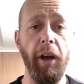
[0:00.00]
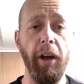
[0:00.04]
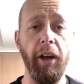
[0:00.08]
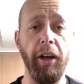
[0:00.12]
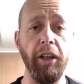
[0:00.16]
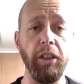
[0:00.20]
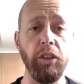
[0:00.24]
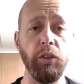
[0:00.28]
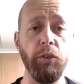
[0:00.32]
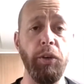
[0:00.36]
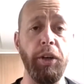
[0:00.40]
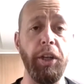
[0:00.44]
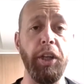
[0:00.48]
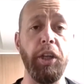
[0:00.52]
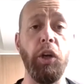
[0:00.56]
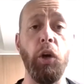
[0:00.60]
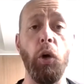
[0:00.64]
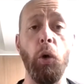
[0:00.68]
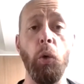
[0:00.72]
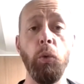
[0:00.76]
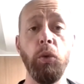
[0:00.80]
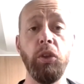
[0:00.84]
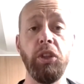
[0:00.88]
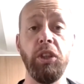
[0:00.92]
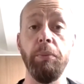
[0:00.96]
It's really cool
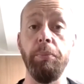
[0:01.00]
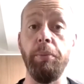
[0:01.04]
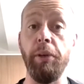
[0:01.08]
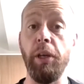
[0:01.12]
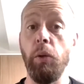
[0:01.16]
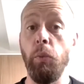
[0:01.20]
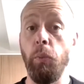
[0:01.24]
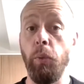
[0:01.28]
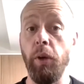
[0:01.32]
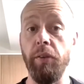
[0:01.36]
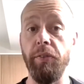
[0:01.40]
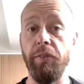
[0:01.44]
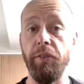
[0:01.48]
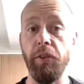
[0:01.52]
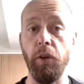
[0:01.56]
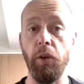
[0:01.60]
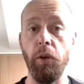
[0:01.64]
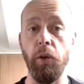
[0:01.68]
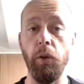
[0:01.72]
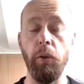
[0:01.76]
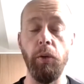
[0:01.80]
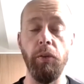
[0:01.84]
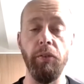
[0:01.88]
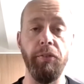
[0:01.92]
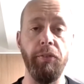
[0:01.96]
to be with
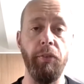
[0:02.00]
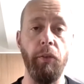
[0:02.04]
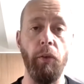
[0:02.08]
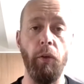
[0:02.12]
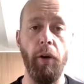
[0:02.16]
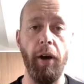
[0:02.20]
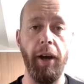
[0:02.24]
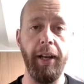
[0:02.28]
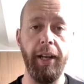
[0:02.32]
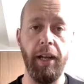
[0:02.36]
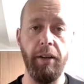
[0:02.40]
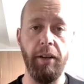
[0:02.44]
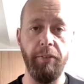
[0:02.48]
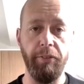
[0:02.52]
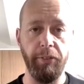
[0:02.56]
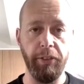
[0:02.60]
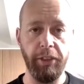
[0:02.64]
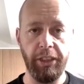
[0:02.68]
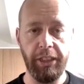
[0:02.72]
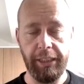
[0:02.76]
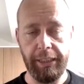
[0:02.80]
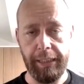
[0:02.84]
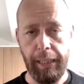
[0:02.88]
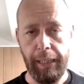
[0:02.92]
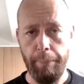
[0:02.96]
you for another
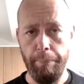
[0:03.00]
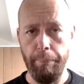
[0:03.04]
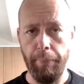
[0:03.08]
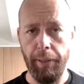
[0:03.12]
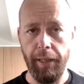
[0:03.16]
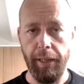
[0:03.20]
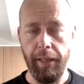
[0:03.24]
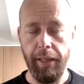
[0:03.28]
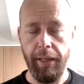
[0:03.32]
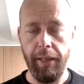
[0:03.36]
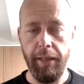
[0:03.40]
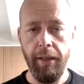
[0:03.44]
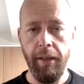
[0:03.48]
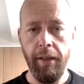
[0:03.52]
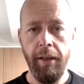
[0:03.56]
assembly,